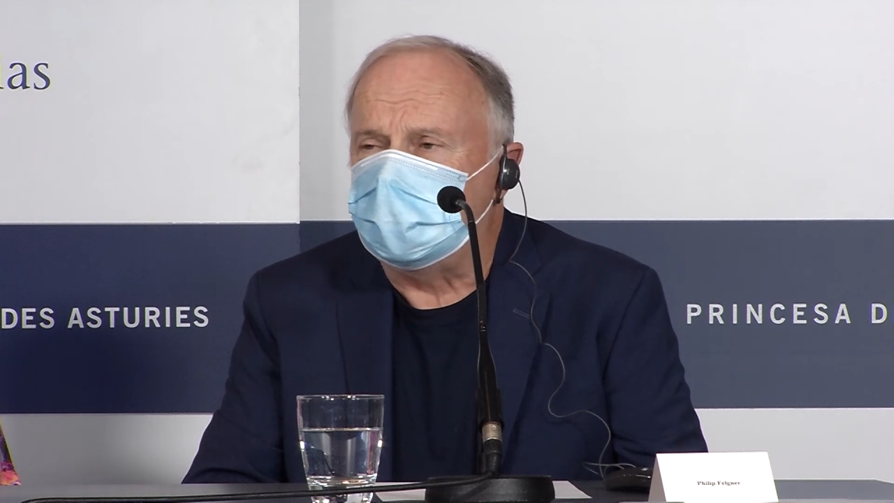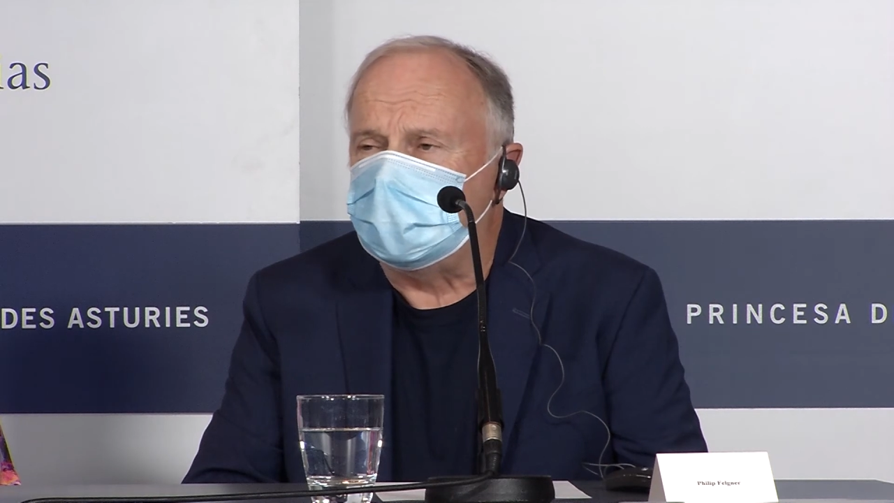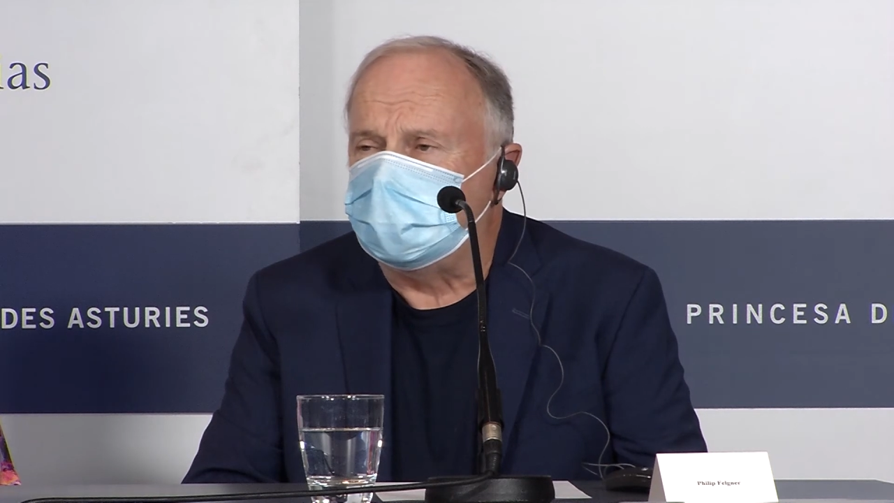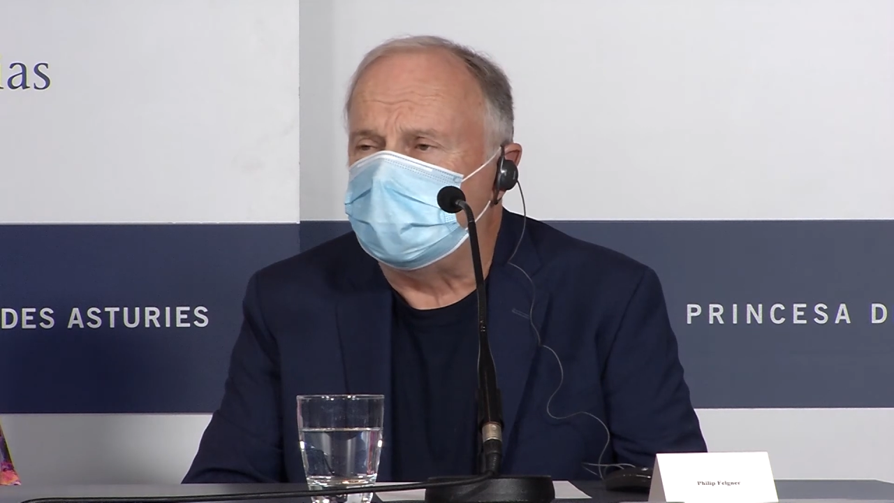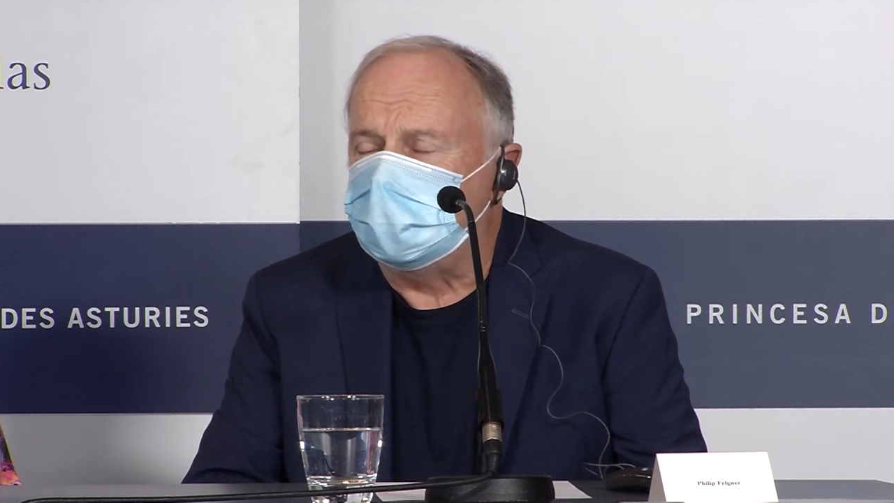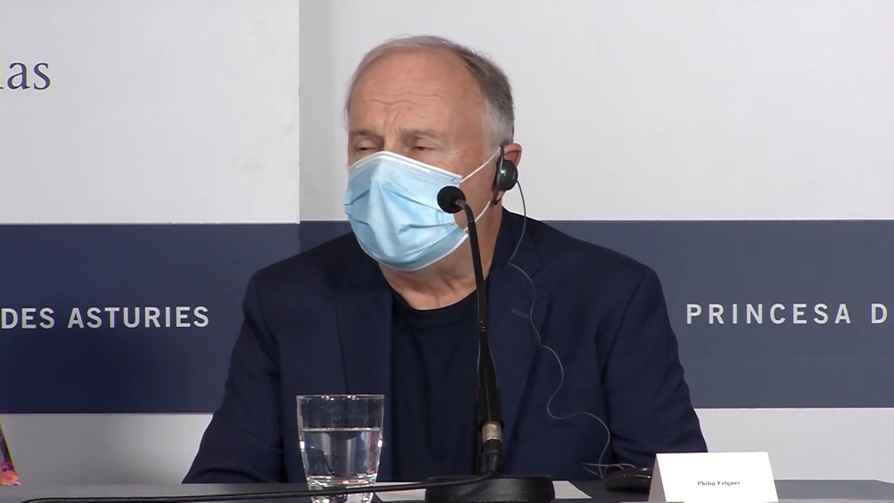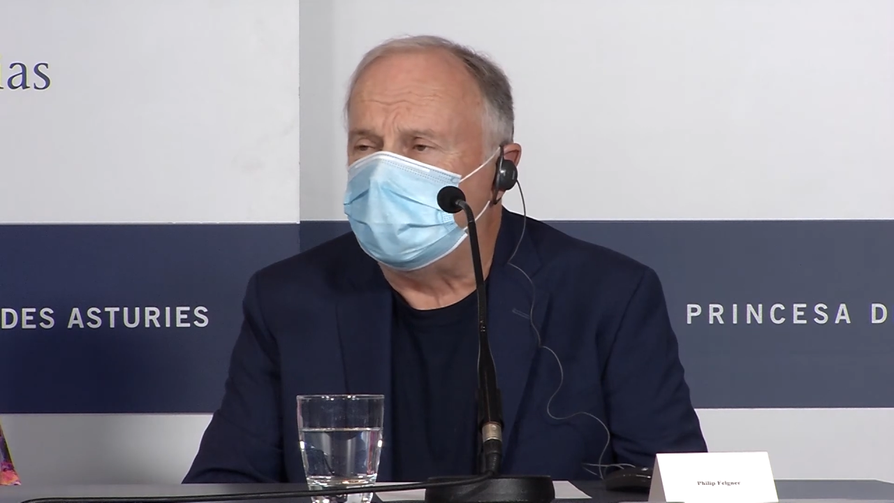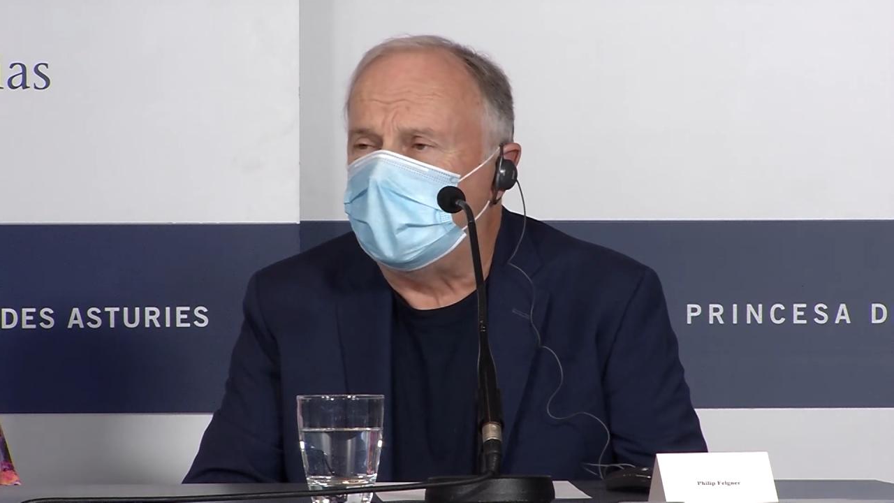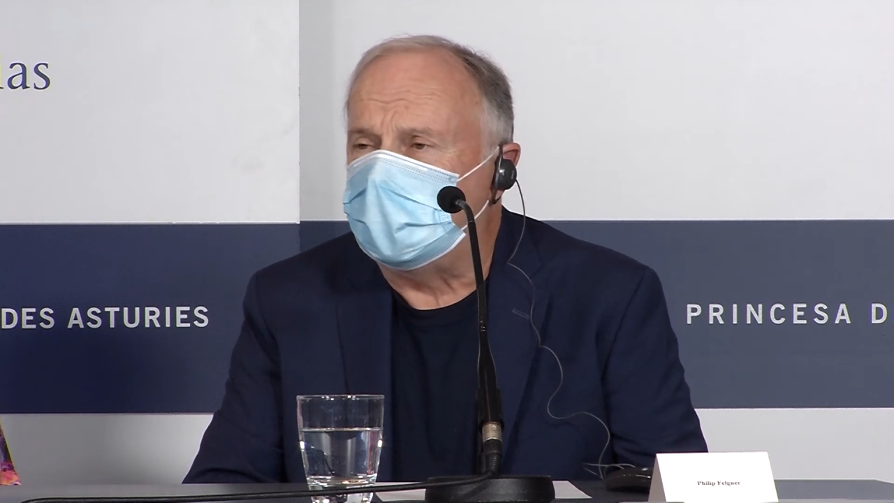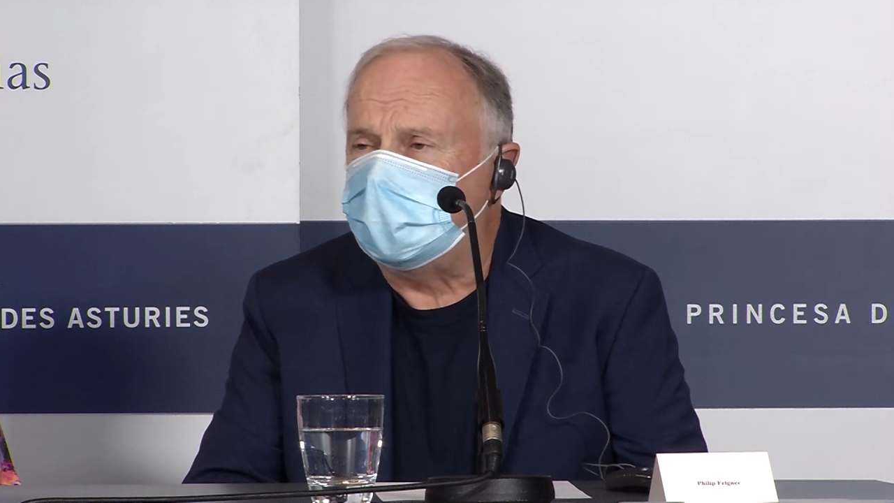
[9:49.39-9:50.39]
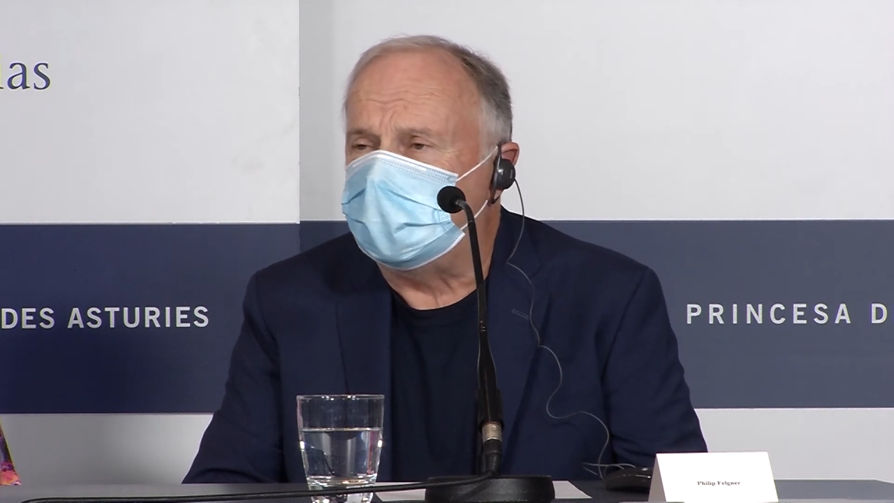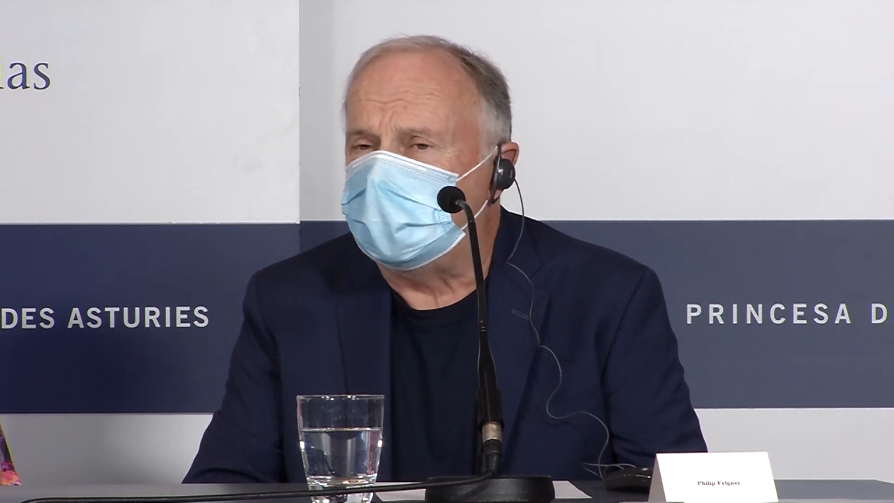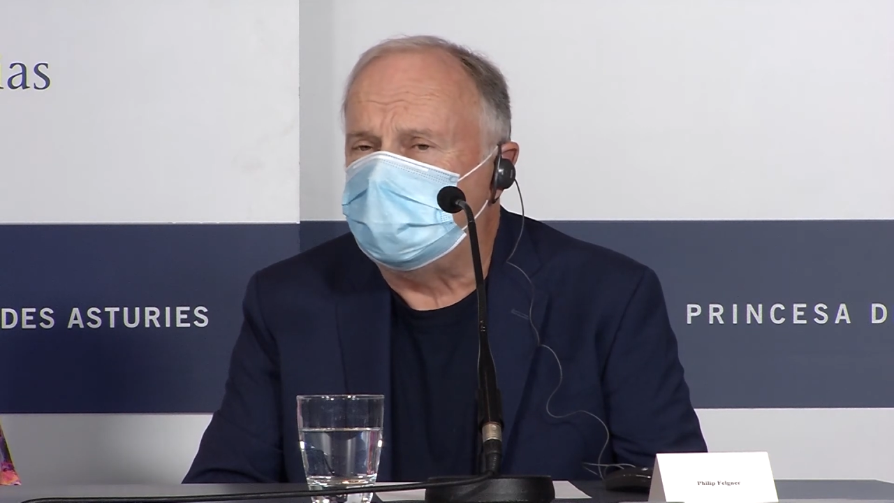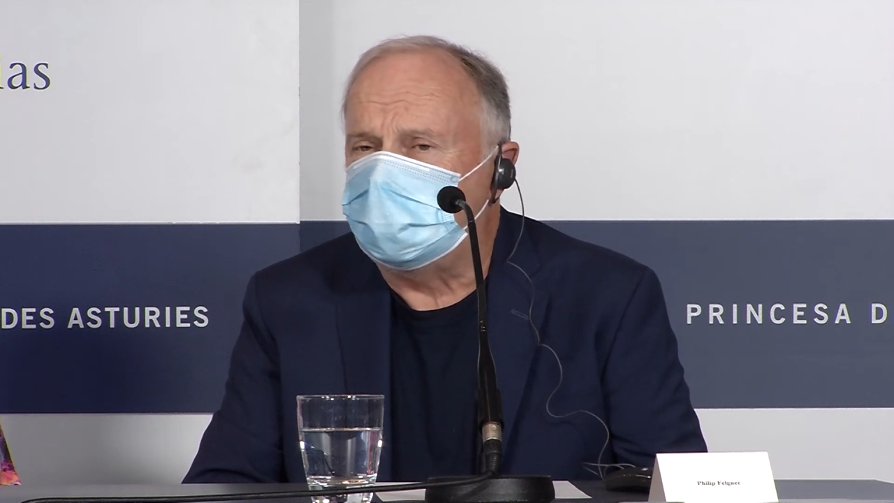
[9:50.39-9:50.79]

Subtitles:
that population.